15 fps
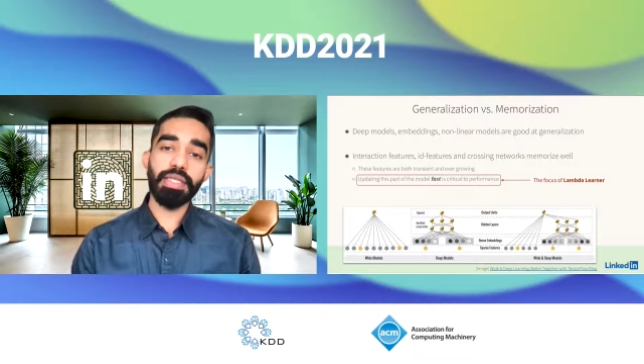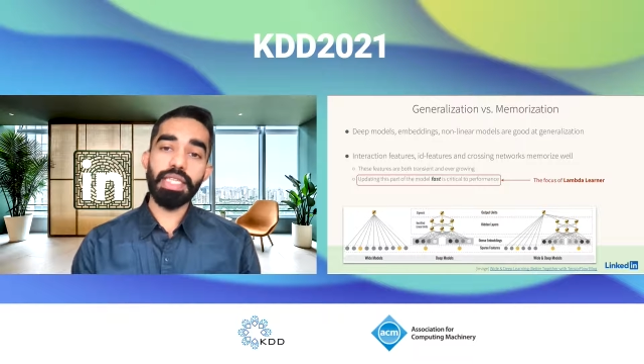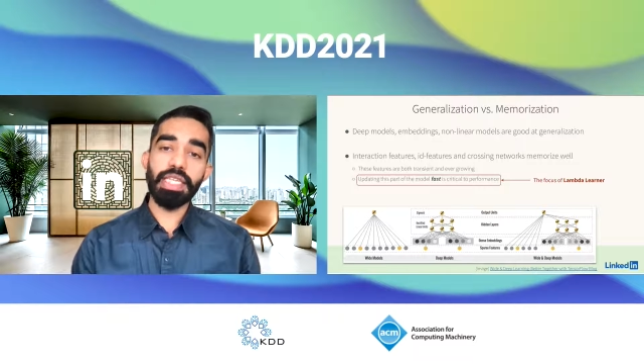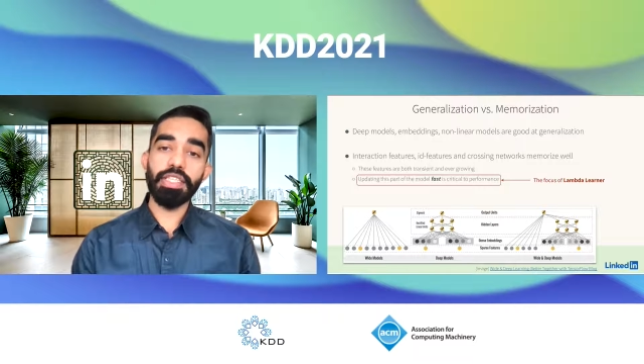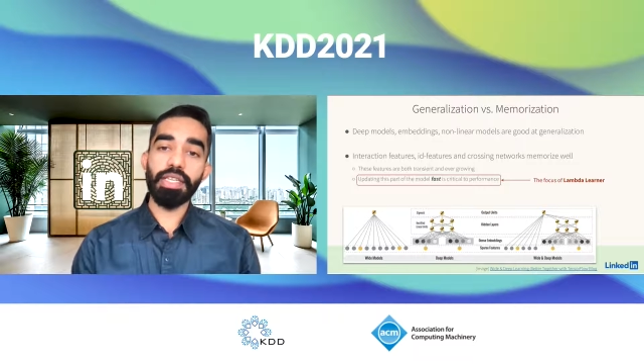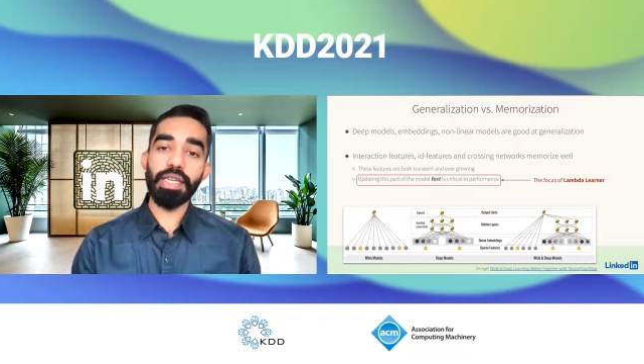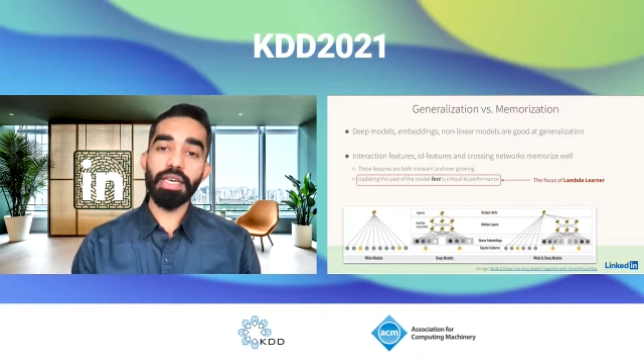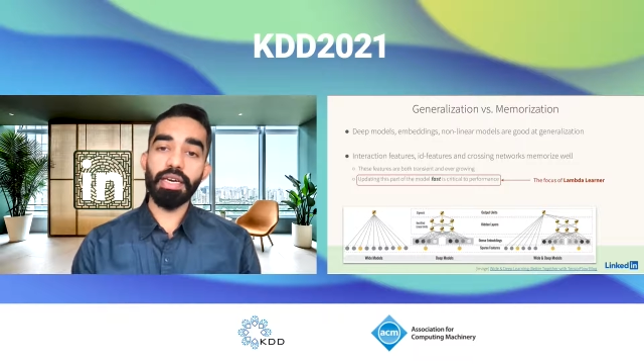
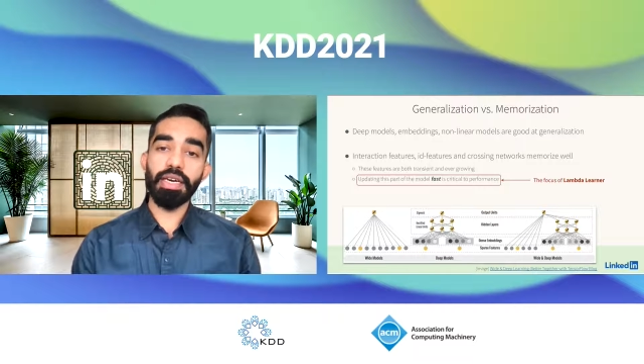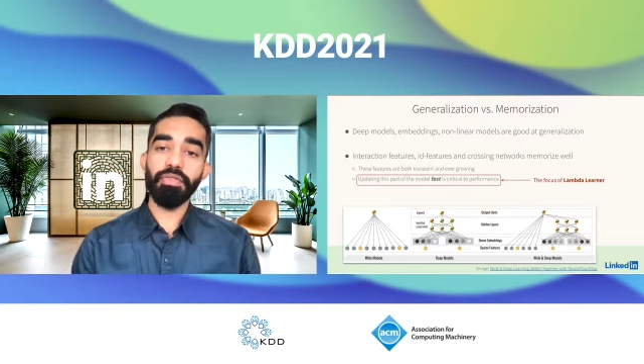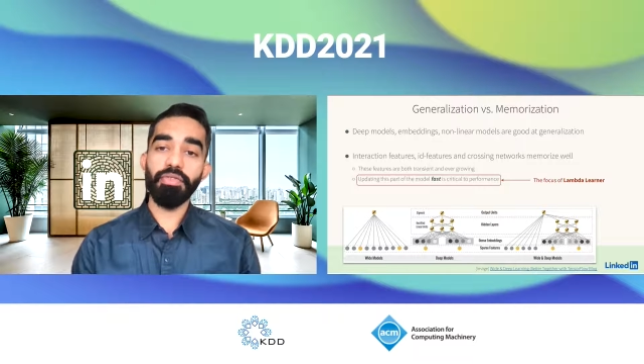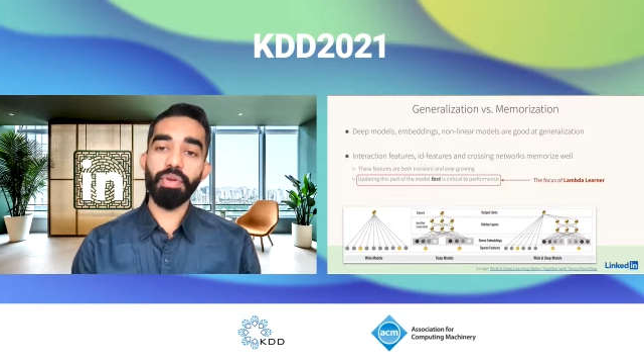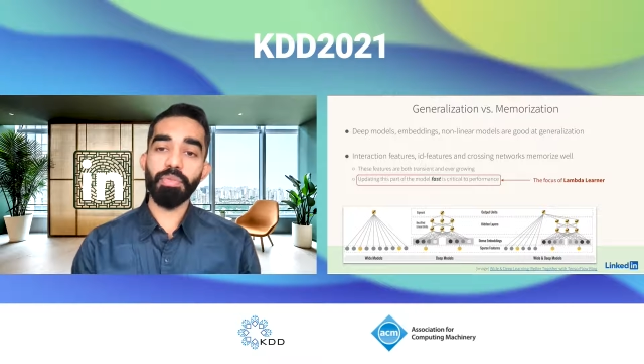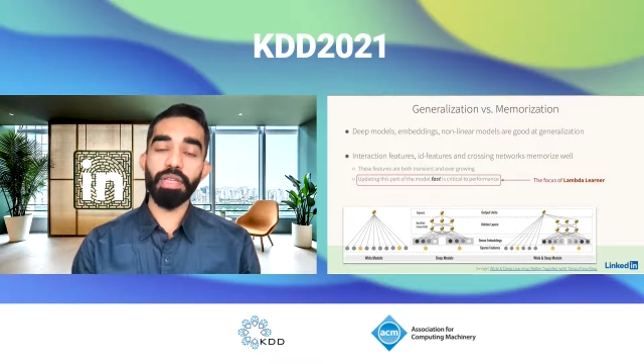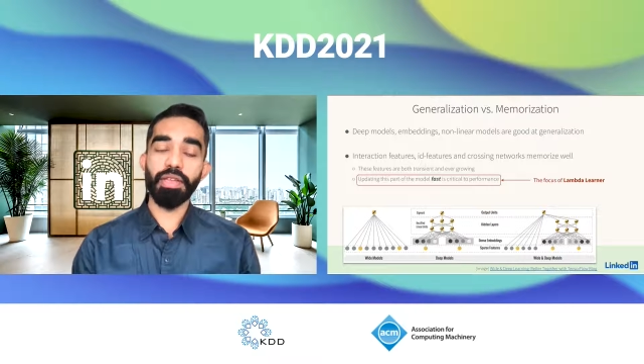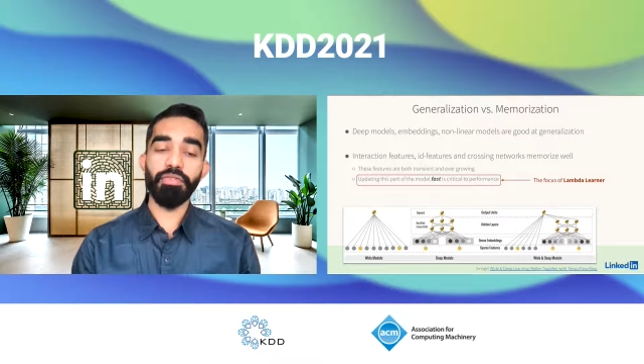need to learn
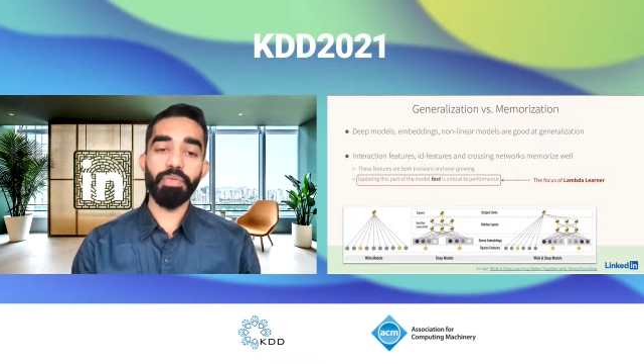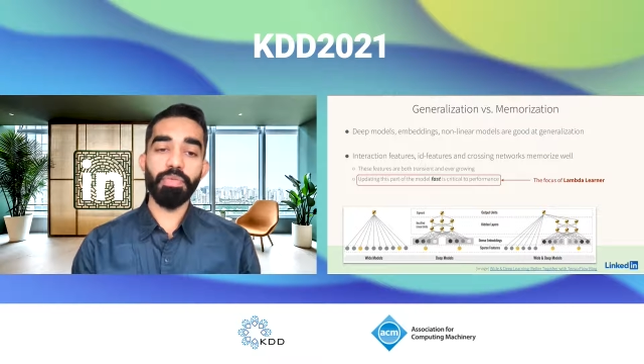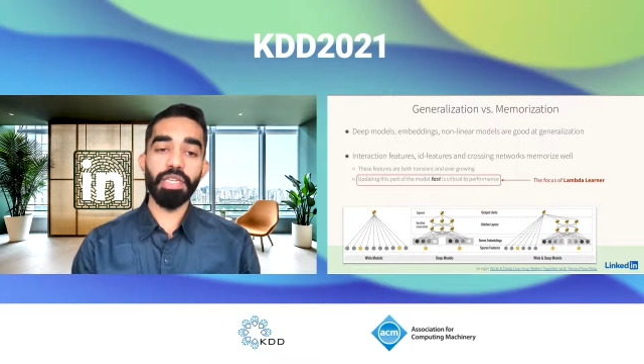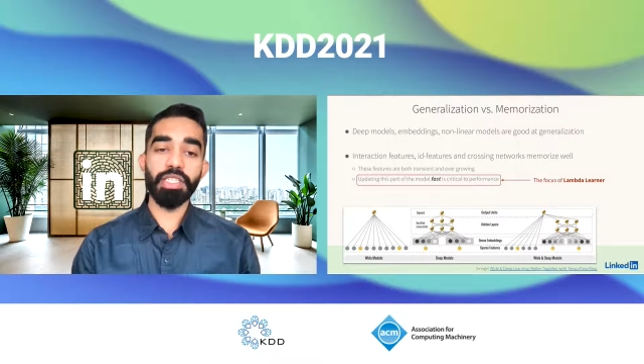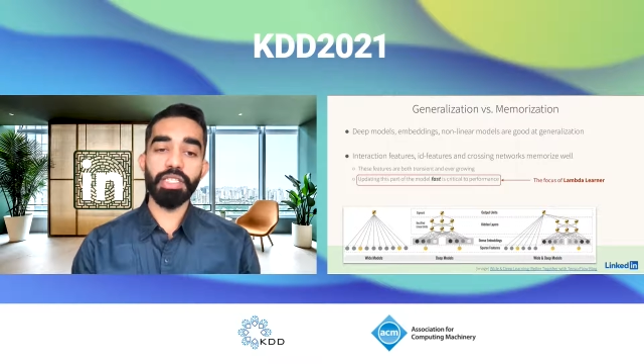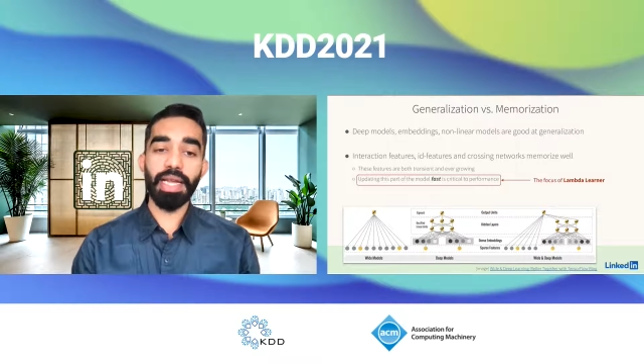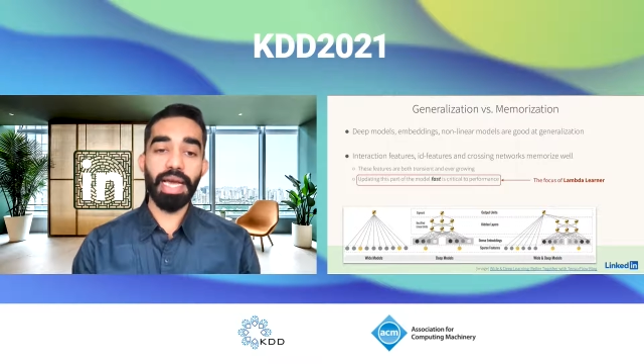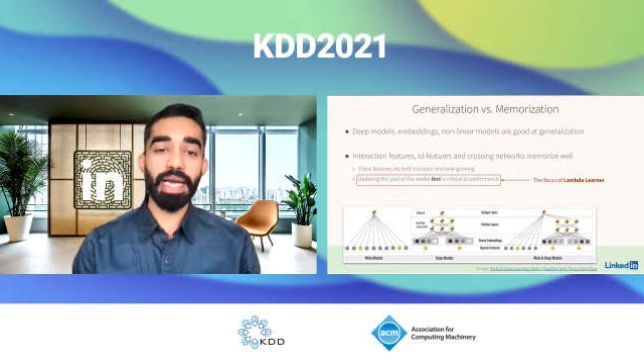from the
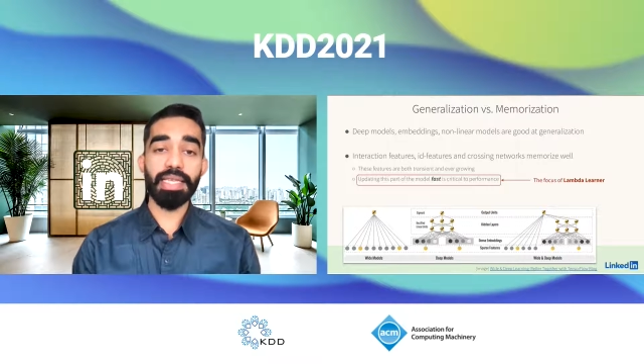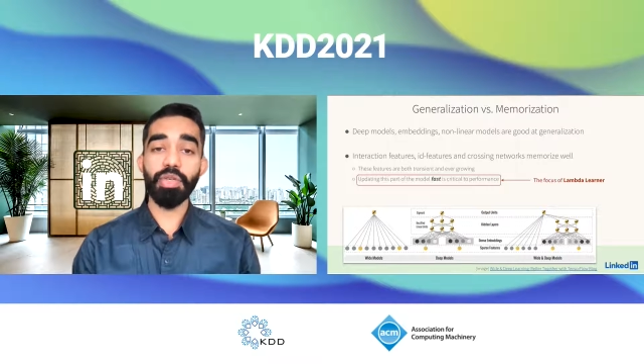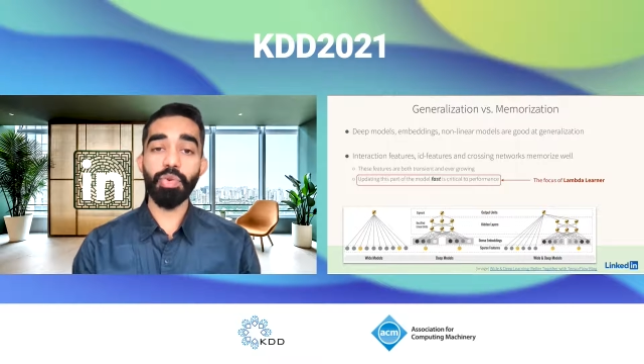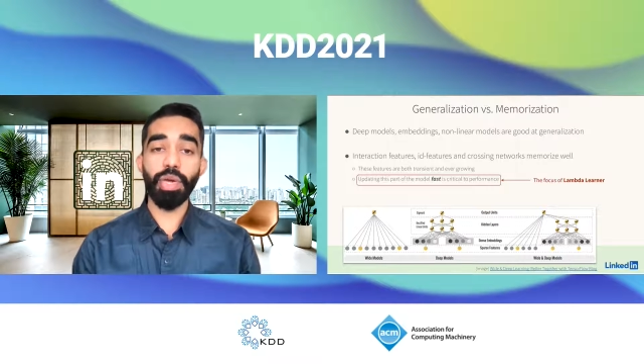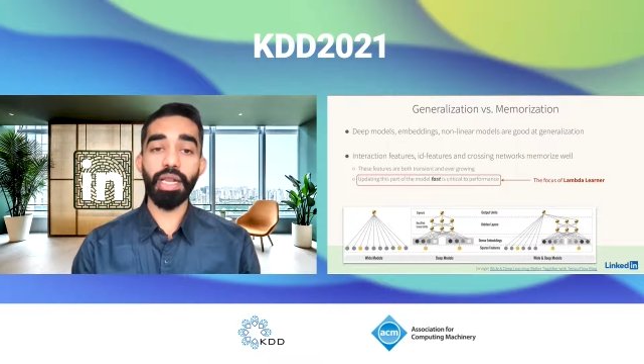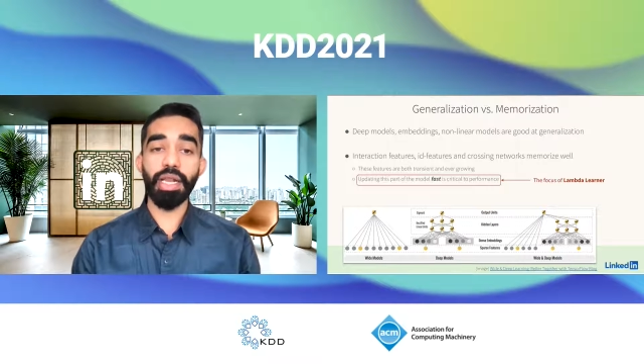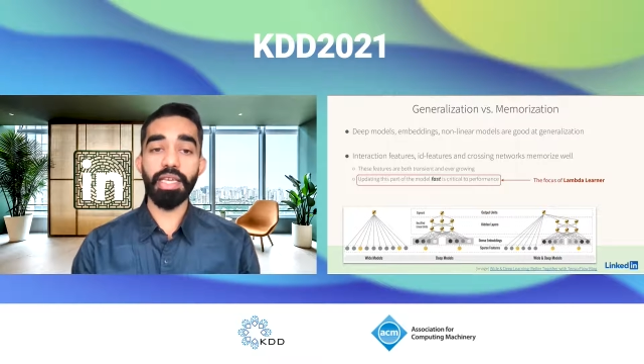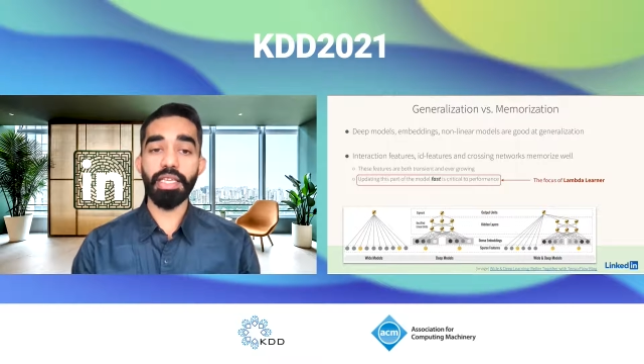information as
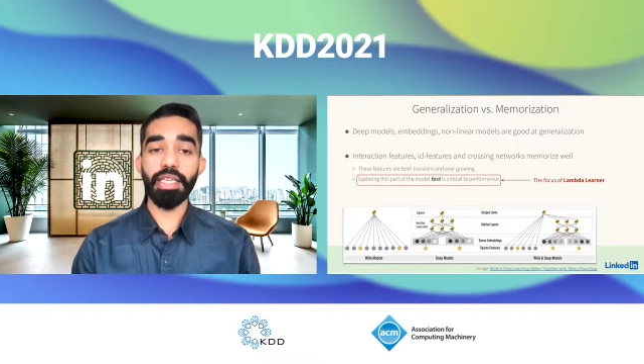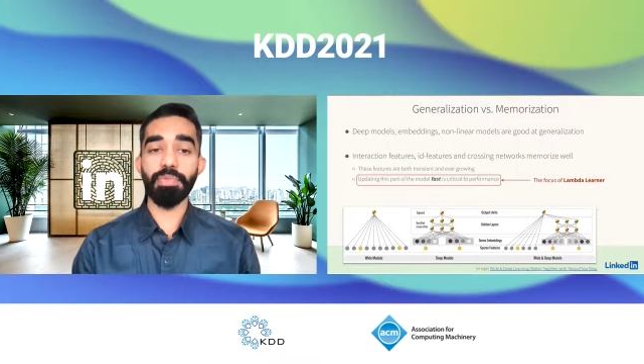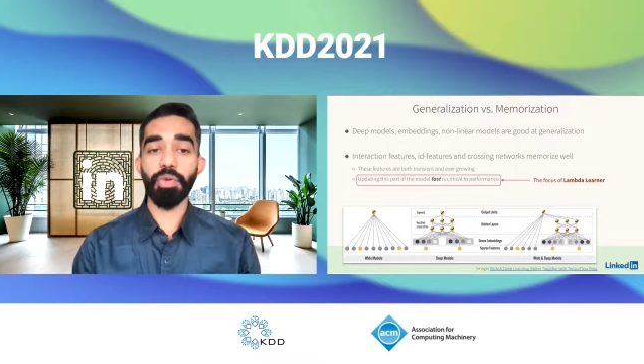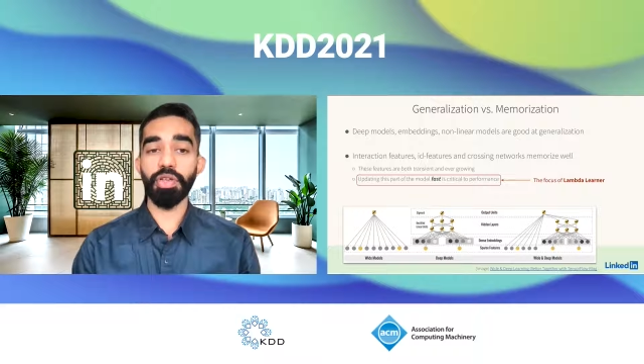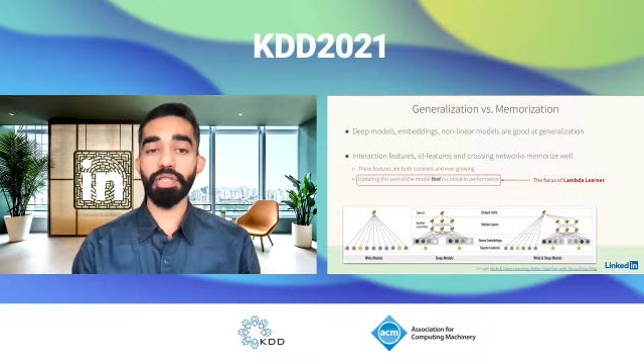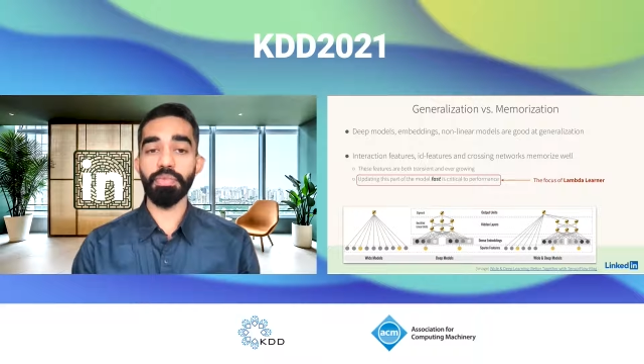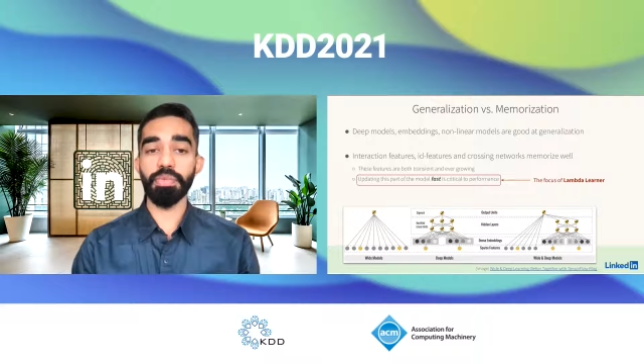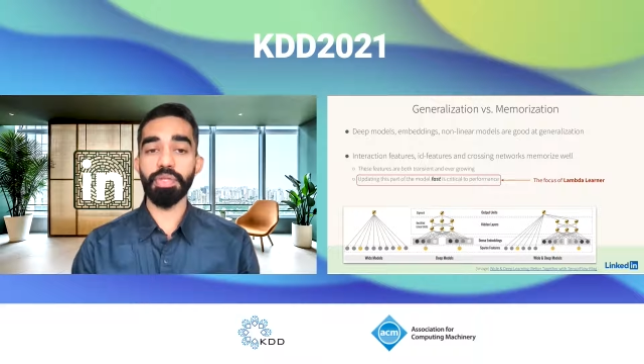quickly as
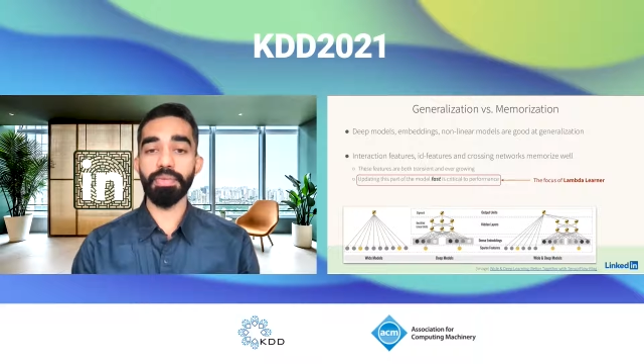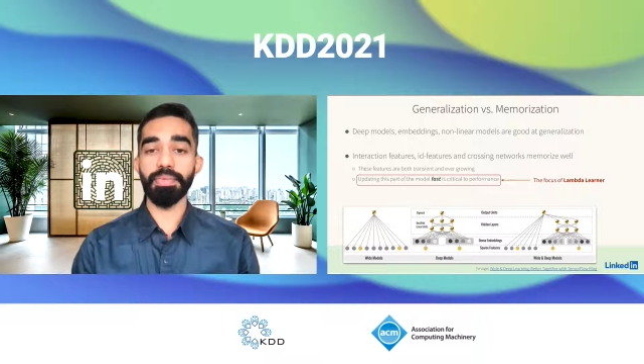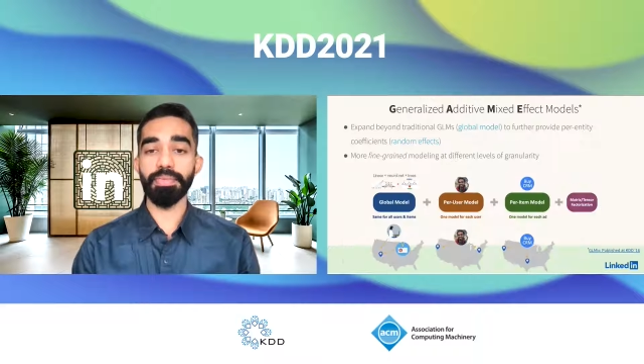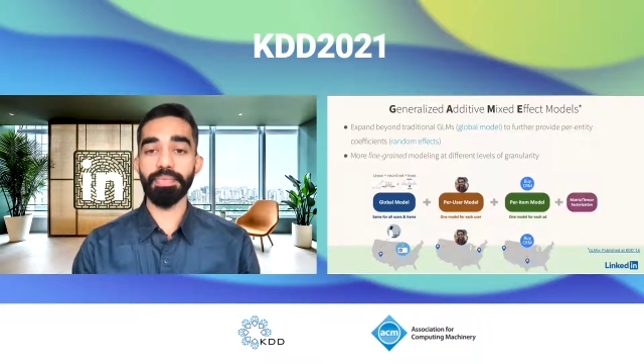possible.